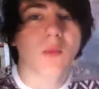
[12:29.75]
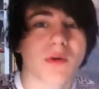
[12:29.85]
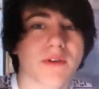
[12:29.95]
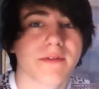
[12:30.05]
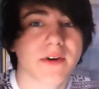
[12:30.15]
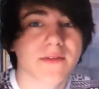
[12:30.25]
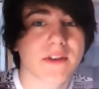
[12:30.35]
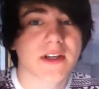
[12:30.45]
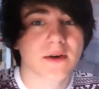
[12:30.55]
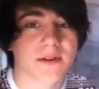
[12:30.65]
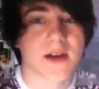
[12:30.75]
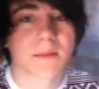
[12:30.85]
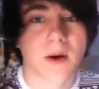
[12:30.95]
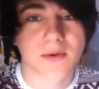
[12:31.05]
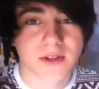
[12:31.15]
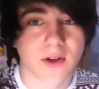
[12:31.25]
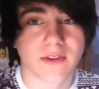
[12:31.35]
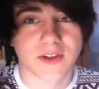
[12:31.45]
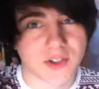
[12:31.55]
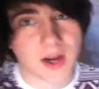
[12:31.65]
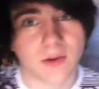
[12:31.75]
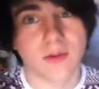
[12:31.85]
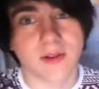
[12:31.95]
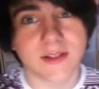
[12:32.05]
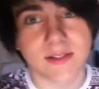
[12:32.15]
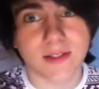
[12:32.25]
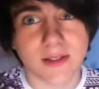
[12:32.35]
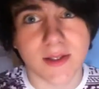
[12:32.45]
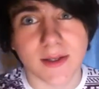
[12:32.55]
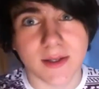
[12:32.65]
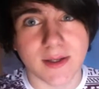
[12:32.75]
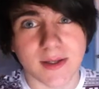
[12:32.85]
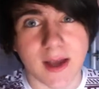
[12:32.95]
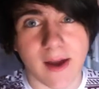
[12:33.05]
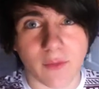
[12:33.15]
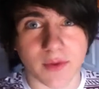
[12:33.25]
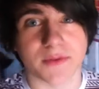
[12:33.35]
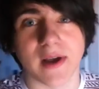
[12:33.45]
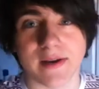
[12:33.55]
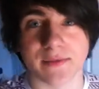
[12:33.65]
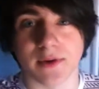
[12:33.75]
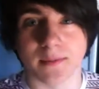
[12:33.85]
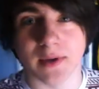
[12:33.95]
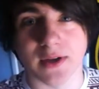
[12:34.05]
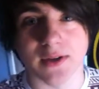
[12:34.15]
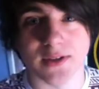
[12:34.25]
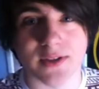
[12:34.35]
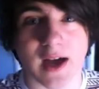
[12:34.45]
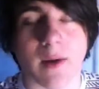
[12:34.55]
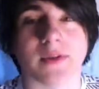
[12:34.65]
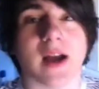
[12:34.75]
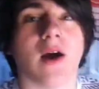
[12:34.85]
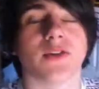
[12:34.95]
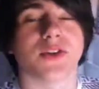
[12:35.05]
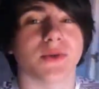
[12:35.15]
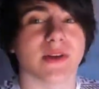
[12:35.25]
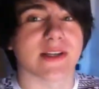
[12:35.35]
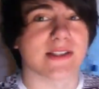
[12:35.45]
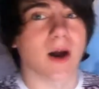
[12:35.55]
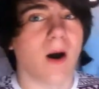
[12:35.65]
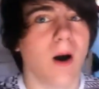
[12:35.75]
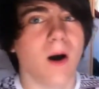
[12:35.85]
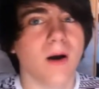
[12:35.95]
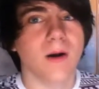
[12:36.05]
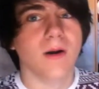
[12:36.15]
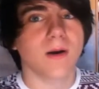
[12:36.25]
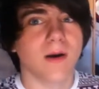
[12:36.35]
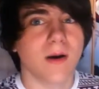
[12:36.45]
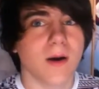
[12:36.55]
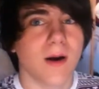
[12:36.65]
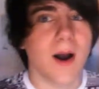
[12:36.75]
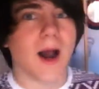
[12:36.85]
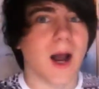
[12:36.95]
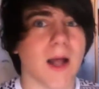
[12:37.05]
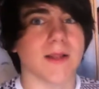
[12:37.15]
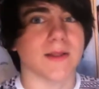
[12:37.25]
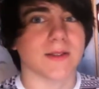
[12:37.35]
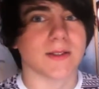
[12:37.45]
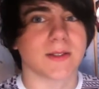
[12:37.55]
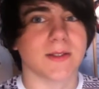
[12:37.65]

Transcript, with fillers: one of the first videos I posted on this channel. It's everyone's favourite because I was out of tune at guitar, and